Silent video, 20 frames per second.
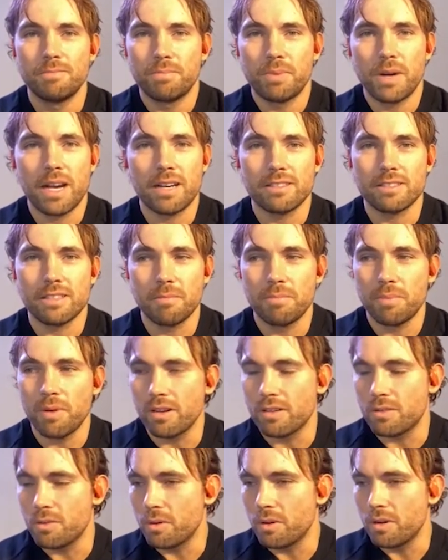practicing
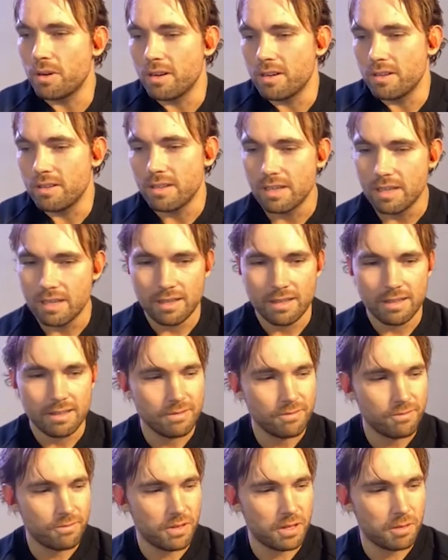parkour,
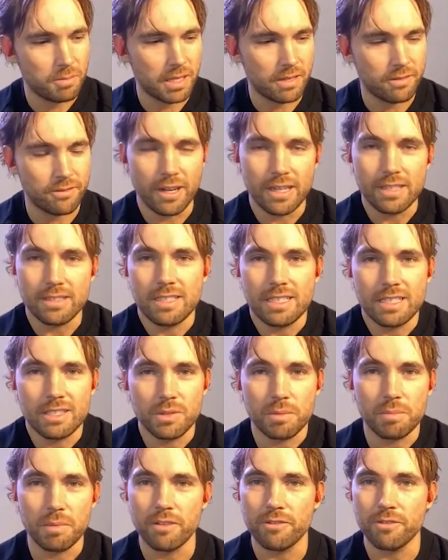filming fight scenes
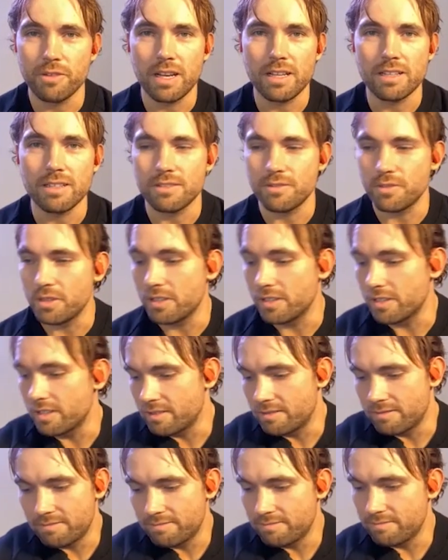with my friends
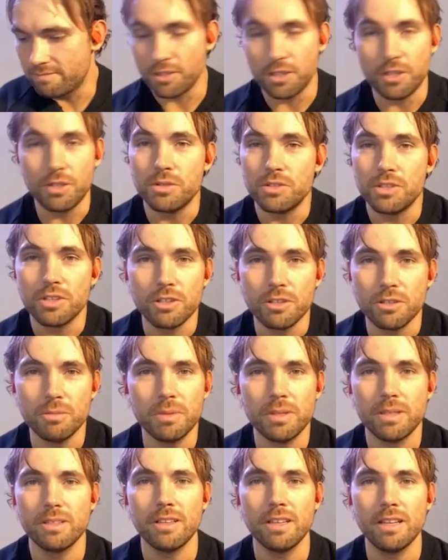for
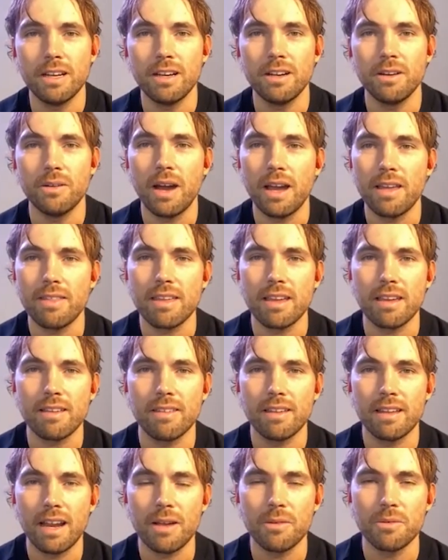YouTube. I think
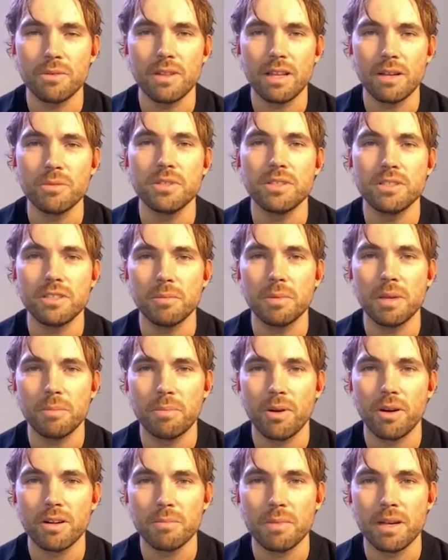that I would still be a
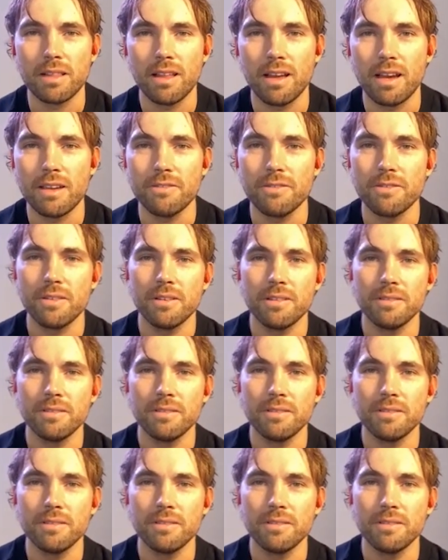part of my life.